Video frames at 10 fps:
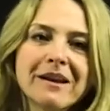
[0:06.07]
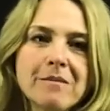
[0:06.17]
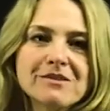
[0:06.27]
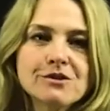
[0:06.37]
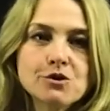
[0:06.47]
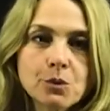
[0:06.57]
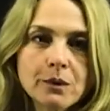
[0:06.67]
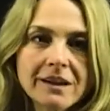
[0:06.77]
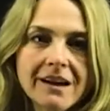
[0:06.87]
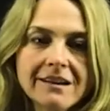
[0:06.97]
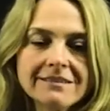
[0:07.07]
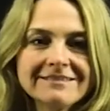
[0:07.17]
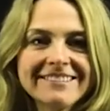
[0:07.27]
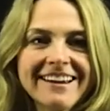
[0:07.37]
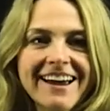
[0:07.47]
name is Julia,
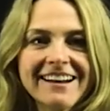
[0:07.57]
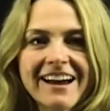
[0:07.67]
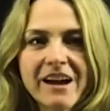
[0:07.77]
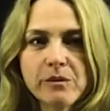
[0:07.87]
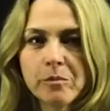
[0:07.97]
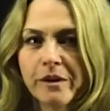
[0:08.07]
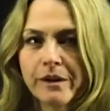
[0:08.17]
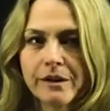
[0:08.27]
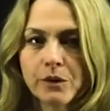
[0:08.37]
and I will be